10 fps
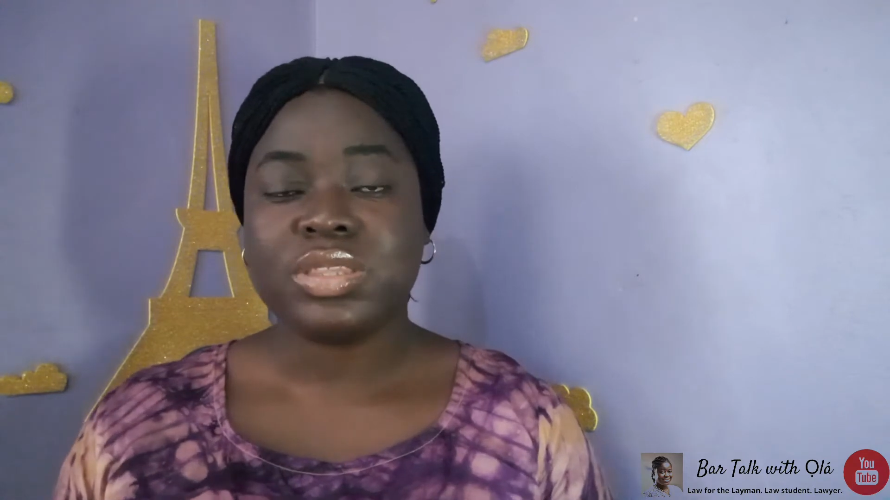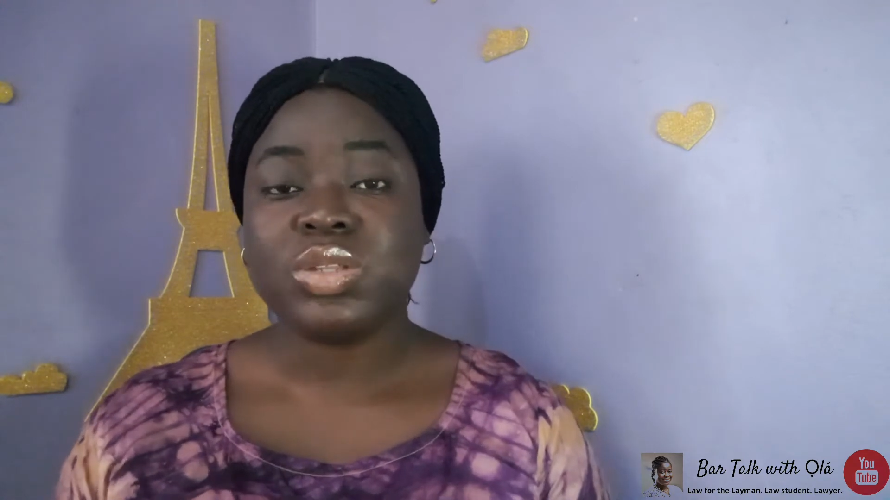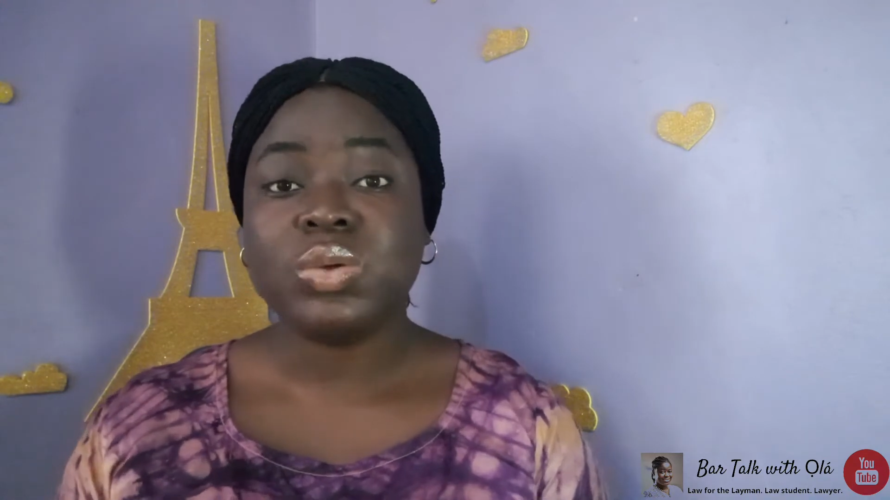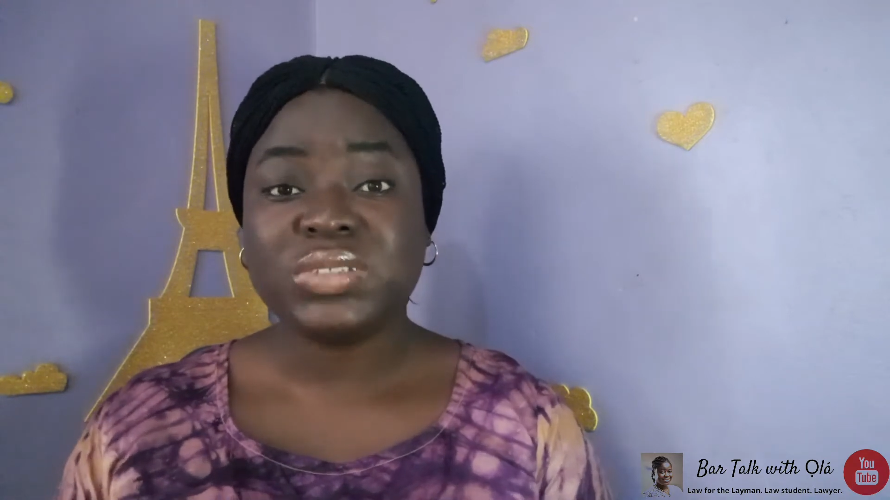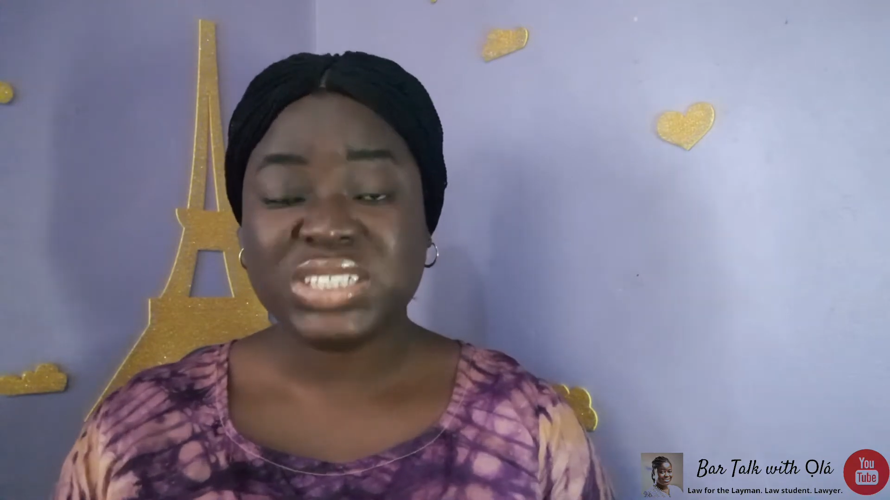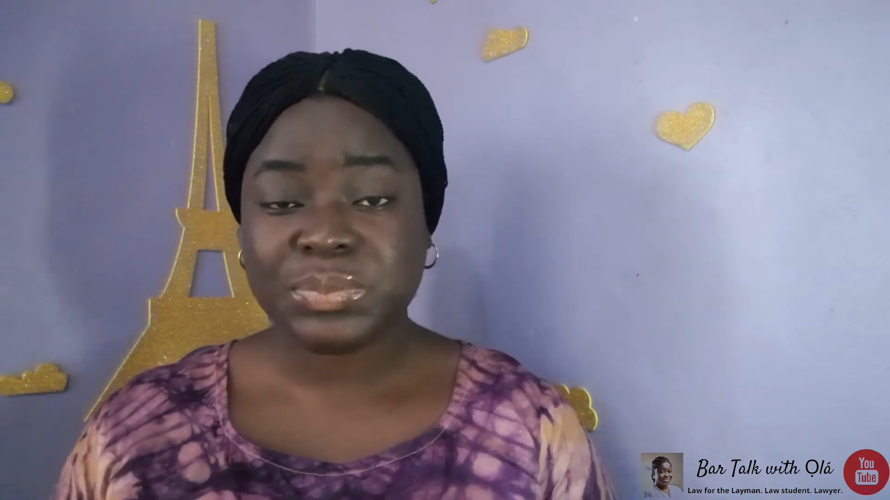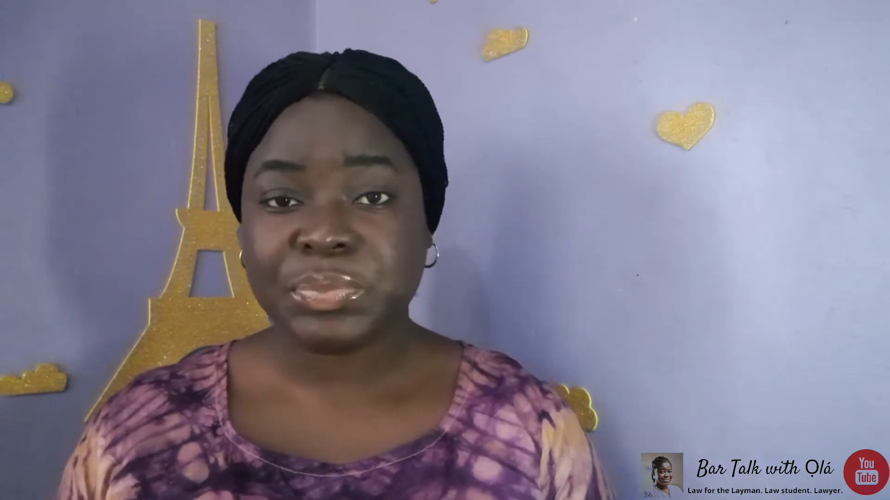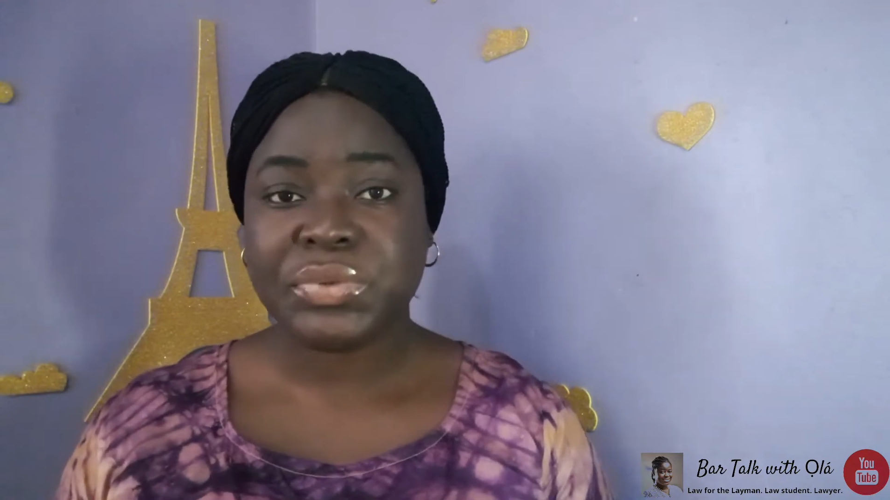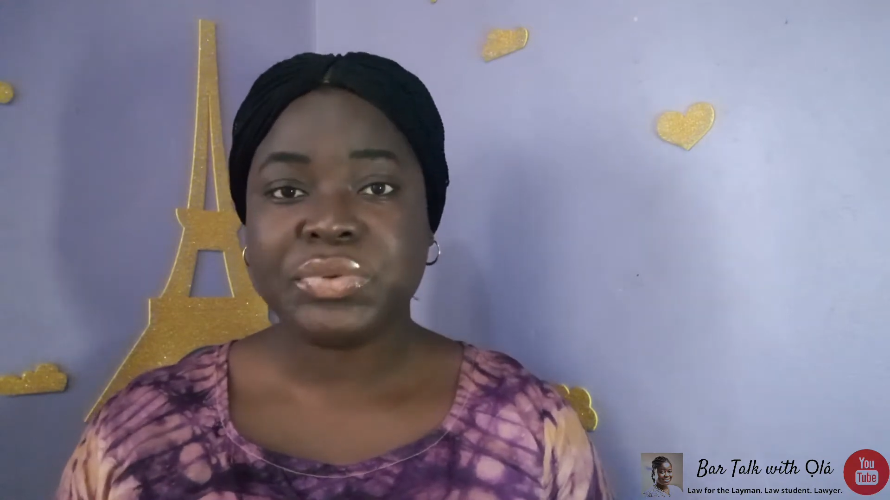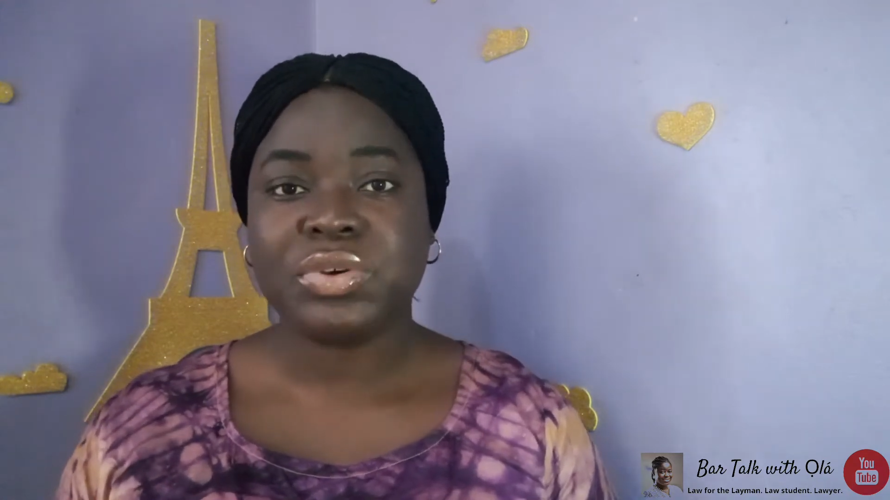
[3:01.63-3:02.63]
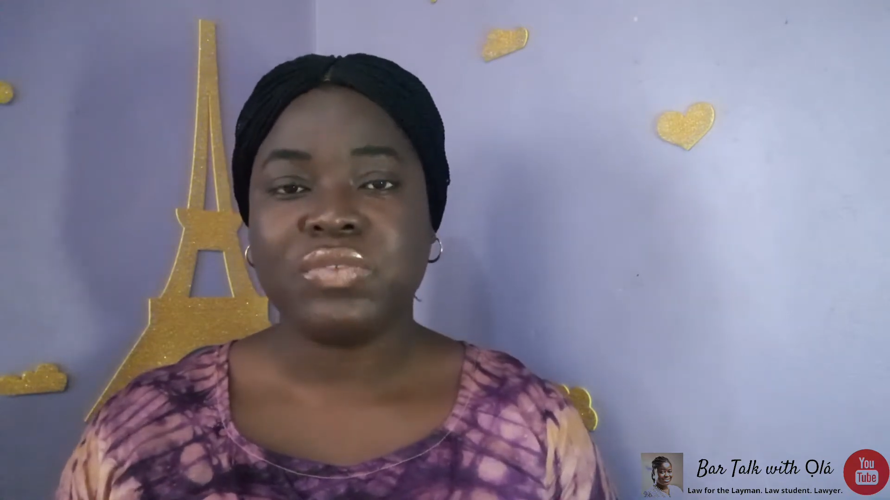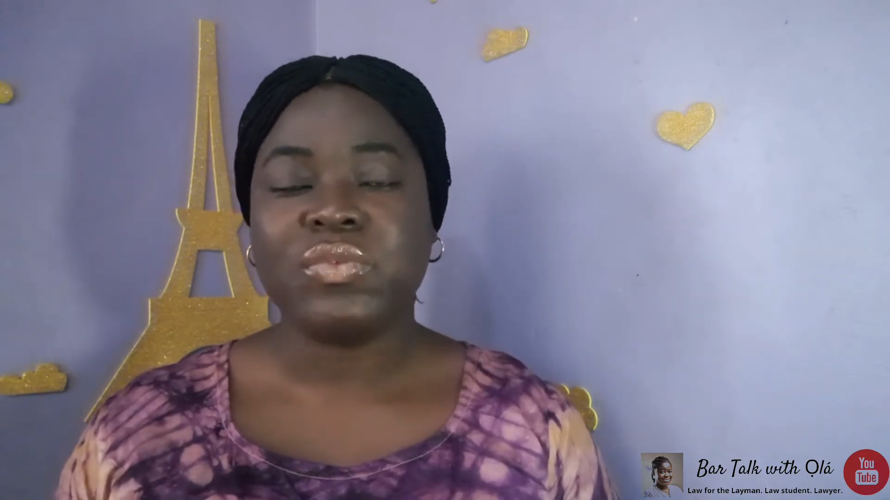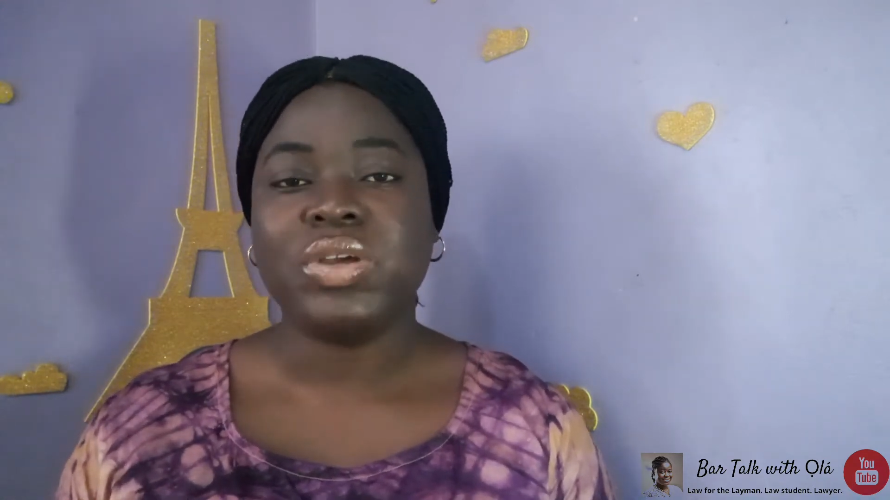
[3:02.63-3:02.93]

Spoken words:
the notice period for